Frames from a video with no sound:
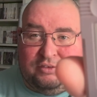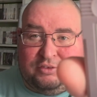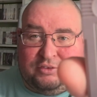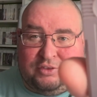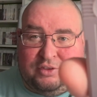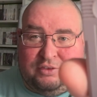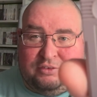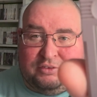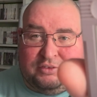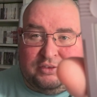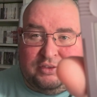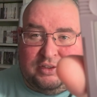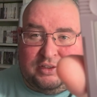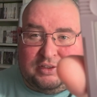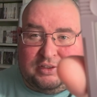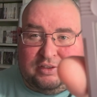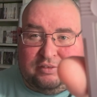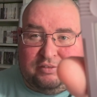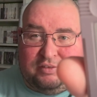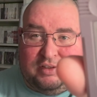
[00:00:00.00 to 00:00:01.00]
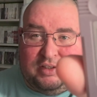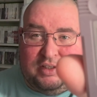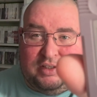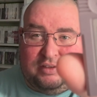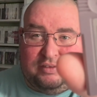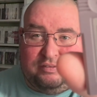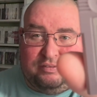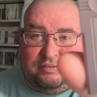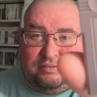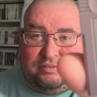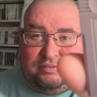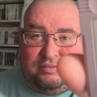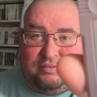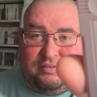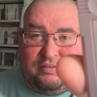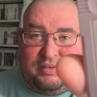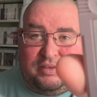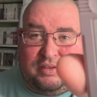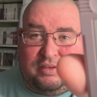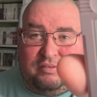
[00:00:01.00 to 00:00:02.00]
trials on it and stuff like that.
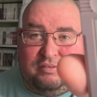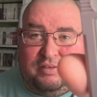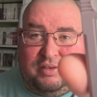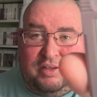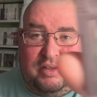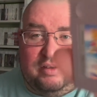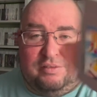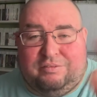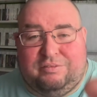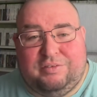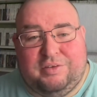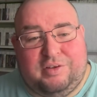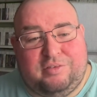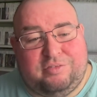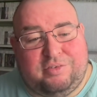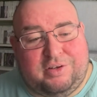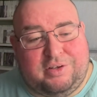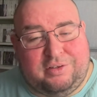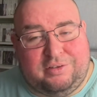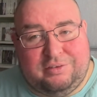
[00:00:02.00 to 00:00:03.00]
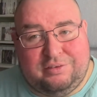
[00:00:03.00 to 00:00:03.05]
But yeah, pretty fun.